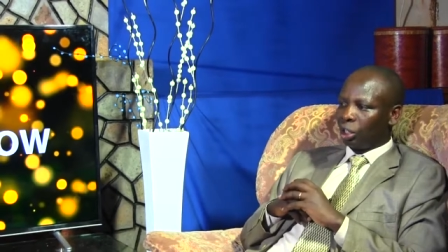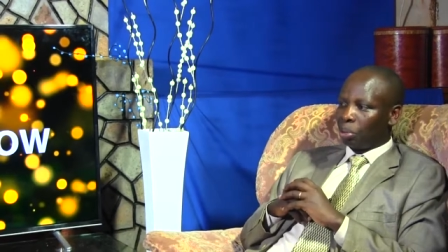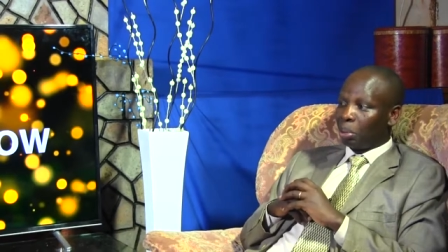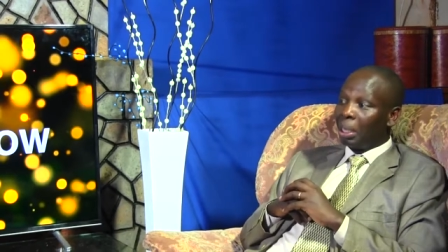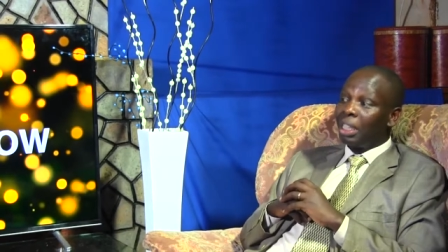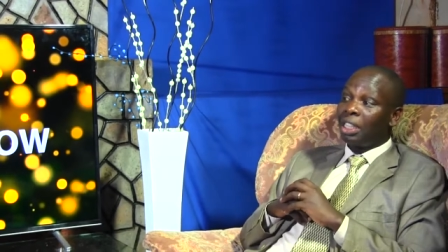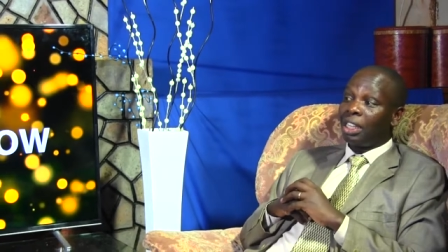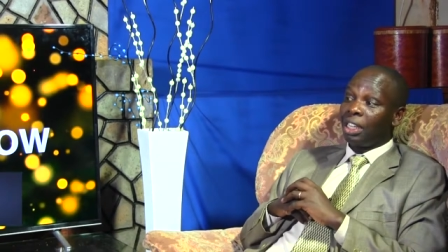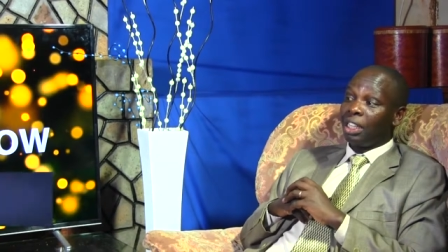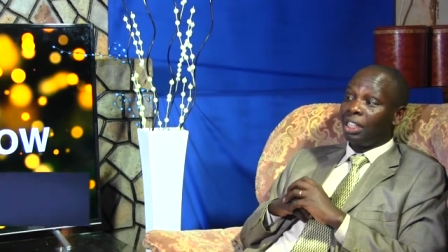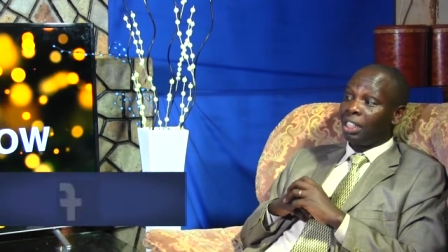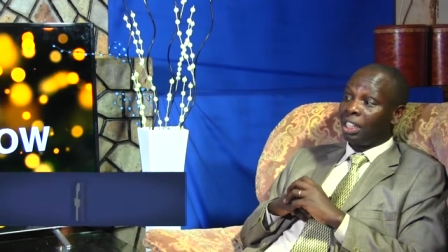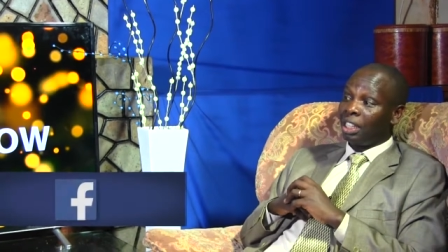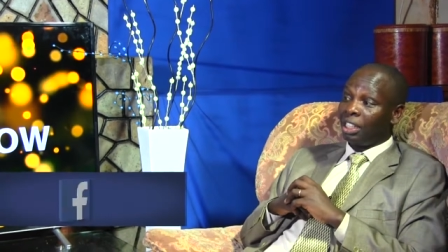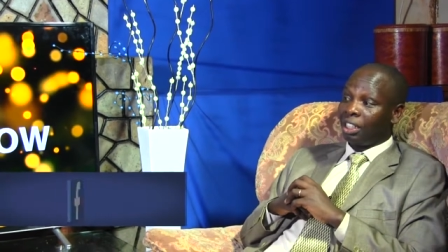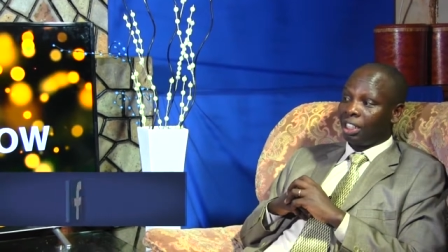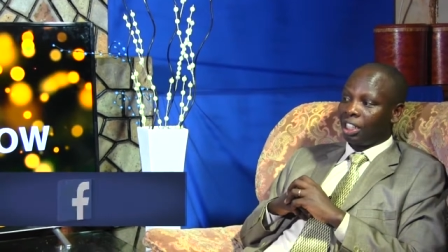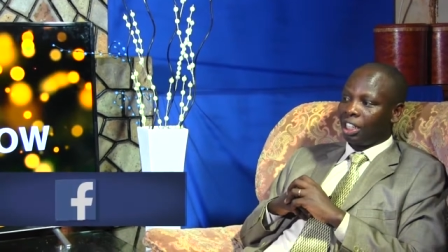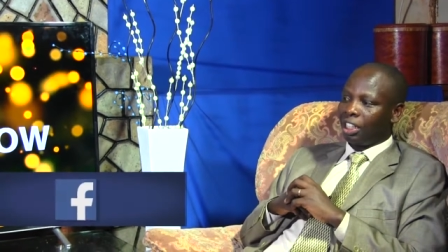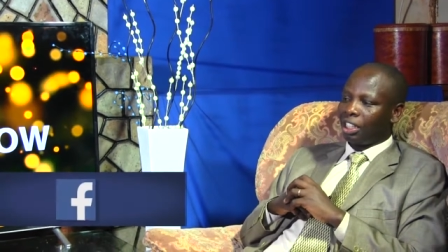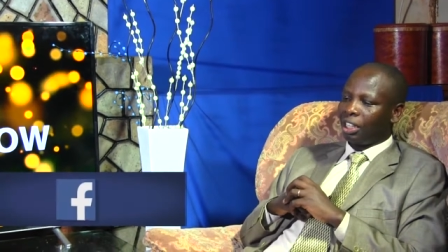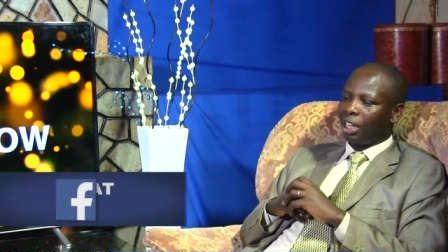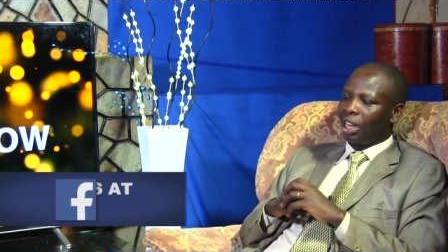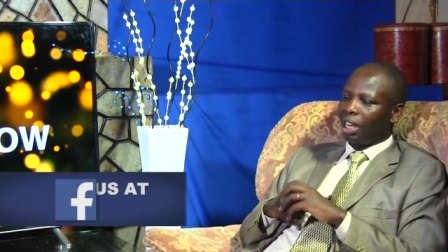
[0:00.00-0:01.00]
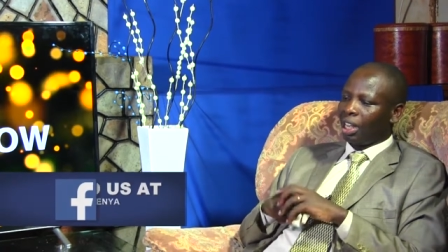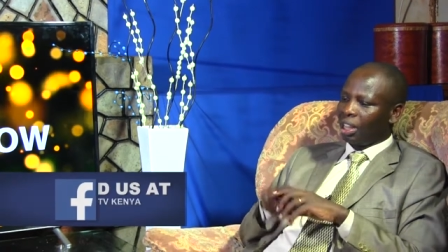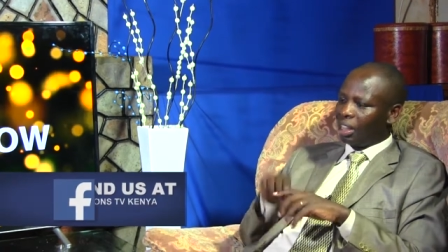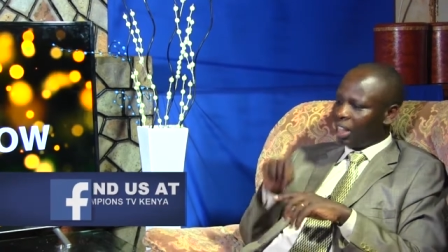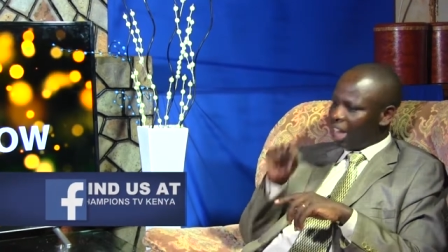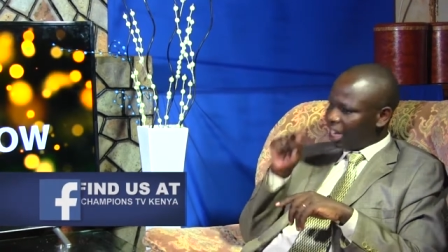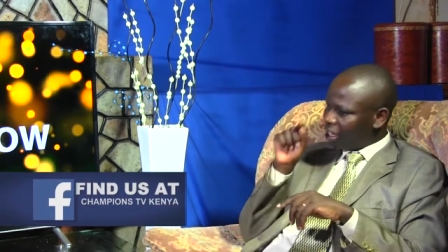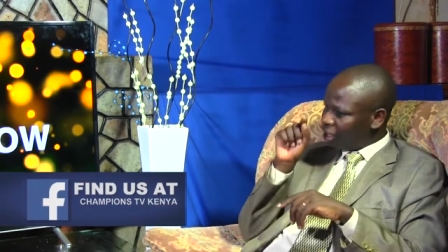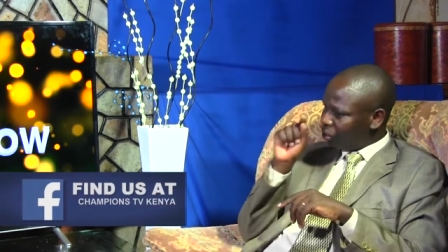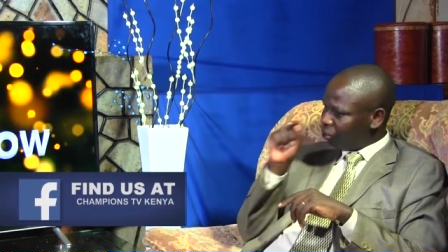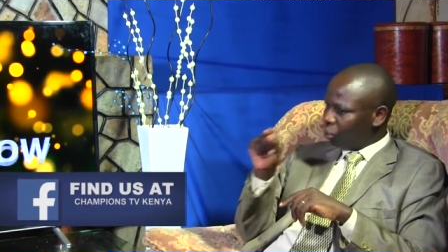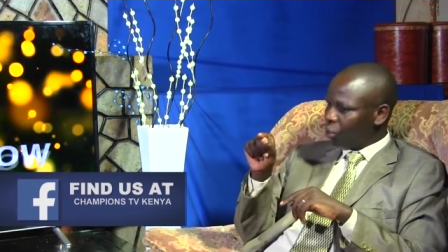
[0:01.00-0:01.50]
But she insisted.
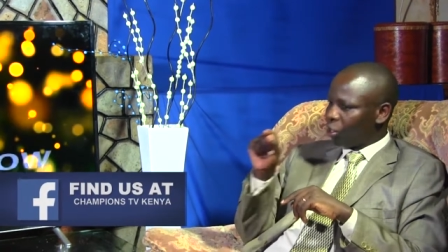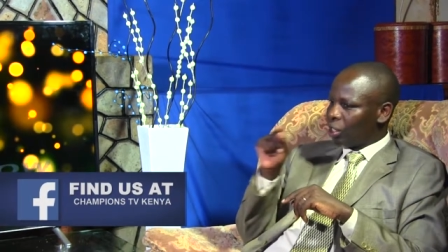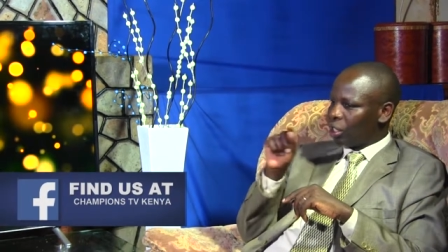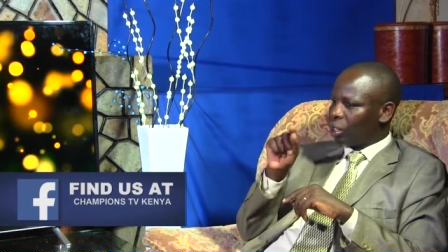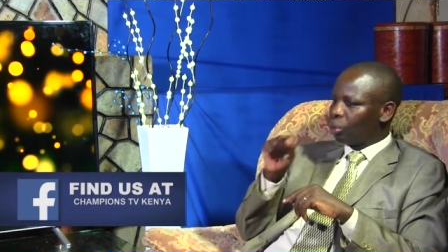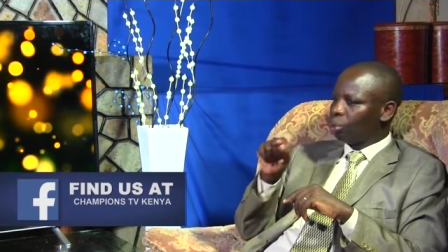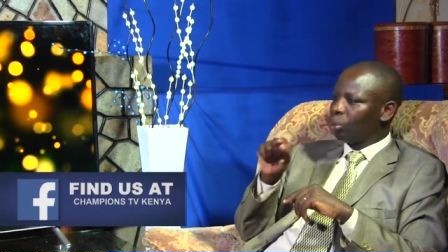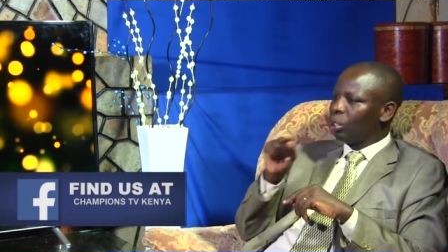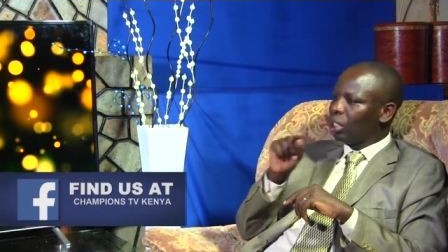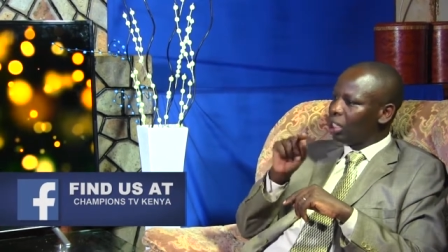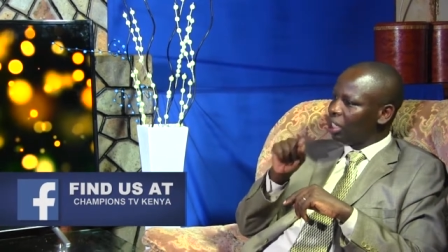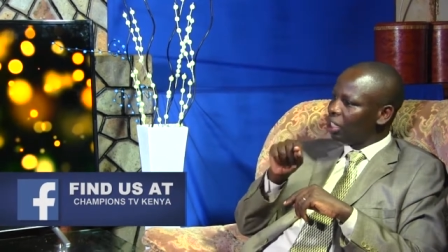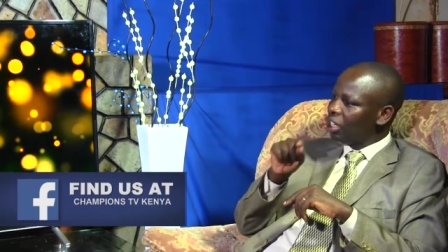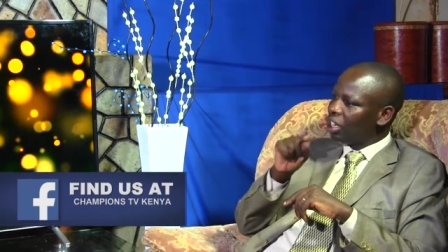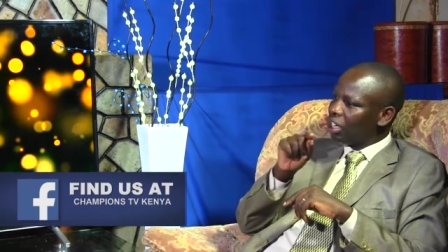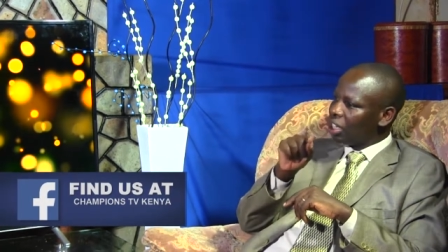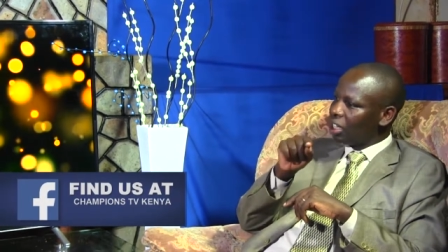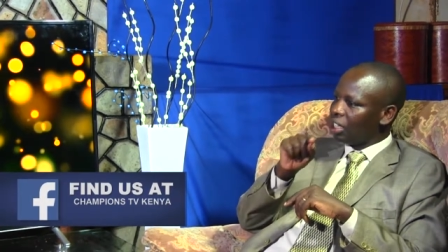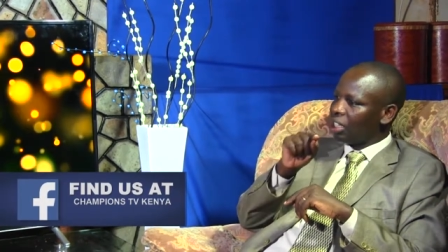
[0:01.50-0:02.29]
That voice, we need it in